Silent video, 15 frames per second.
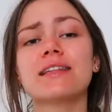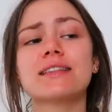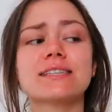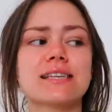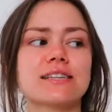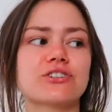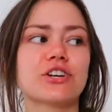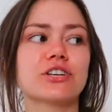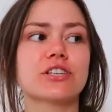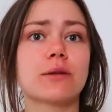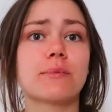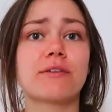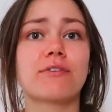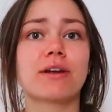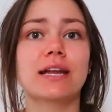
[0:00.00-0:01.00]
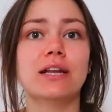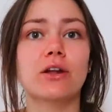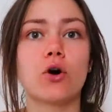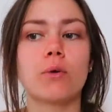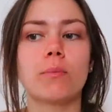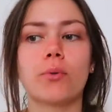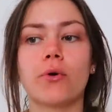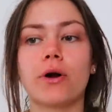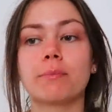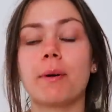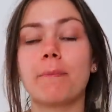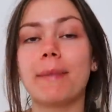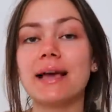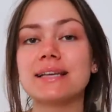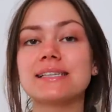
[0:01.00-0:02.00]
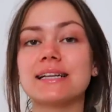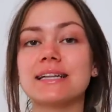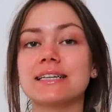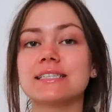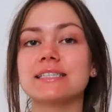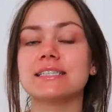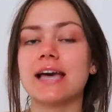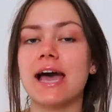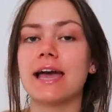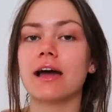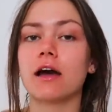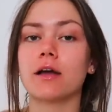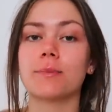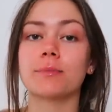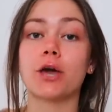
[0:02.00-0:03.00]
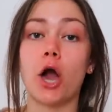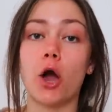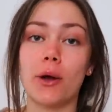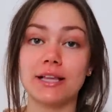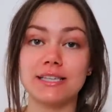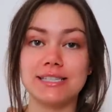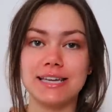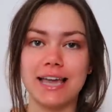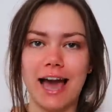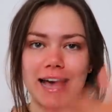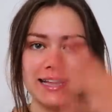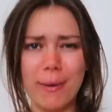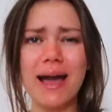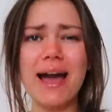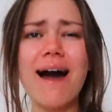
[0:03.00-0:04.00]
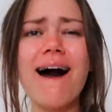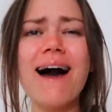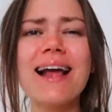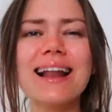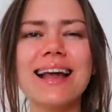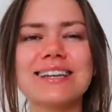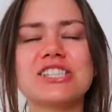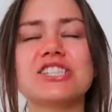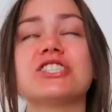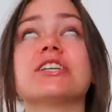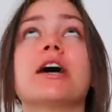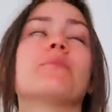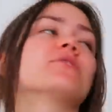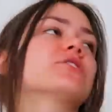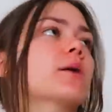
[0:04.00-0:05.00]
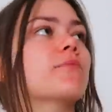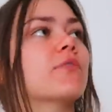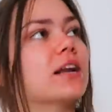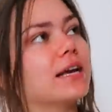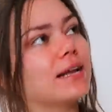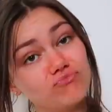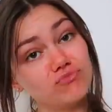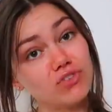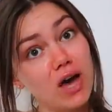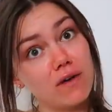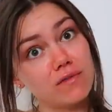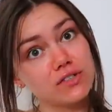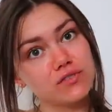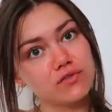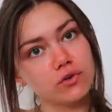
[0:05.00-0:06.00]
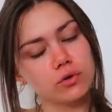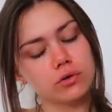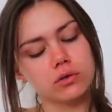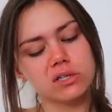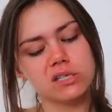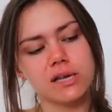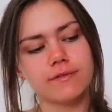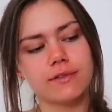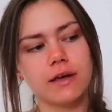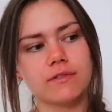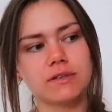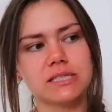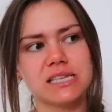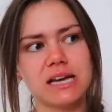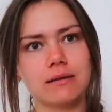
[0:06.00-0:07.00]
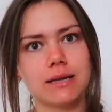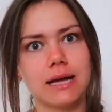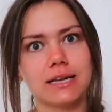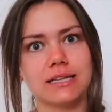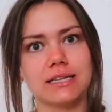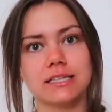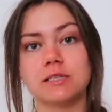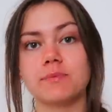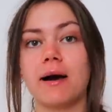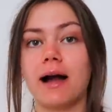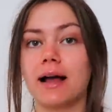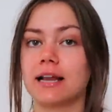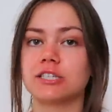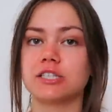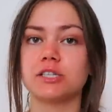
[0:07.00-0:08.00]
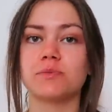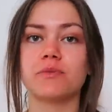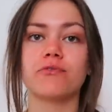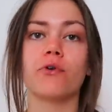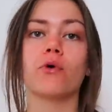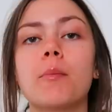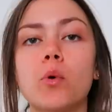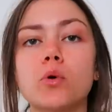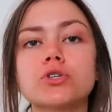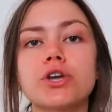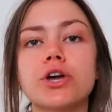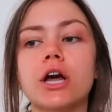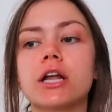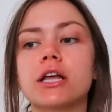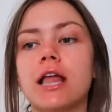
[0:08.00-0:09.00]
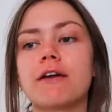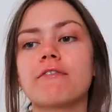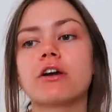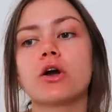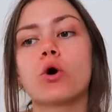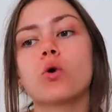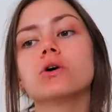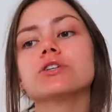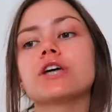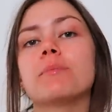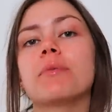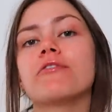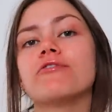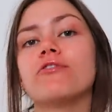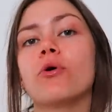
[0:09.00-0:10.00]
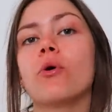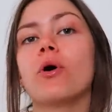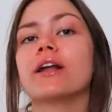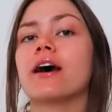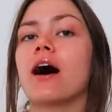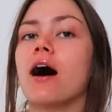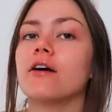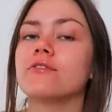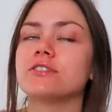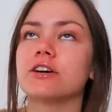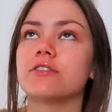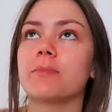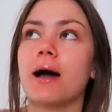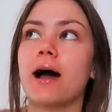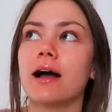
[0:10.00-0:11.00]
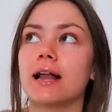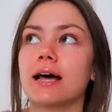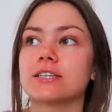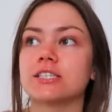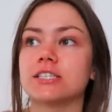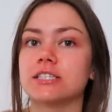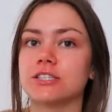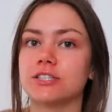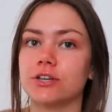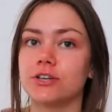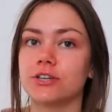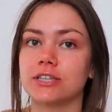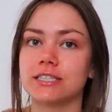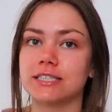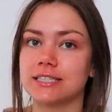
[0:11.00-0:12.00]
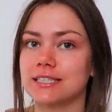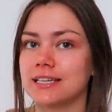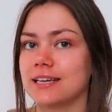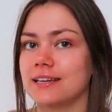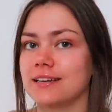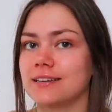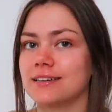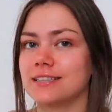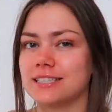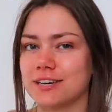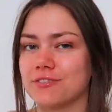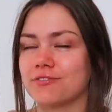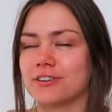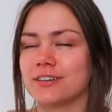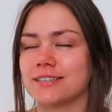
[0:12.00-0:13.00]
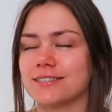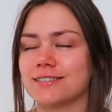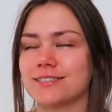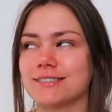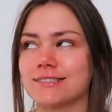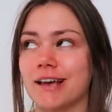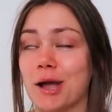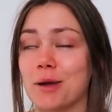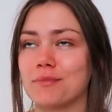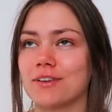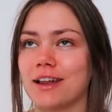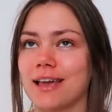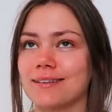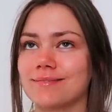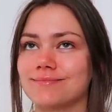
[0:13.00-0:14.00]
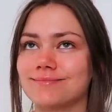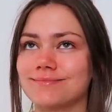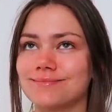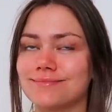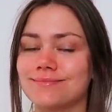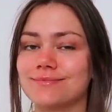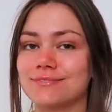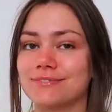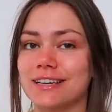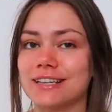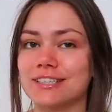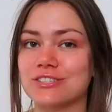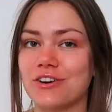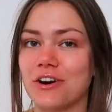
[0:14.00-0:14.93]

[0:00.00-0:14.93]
feel like this intro is going to be really long and boring, but basically today I am going to get my eyelashes done, which I'm really nervous for because I've never done anything to my eyelashes before. I'm also going to like record a before and after of my eyelashes so you can see a difference, hopefully. Fingers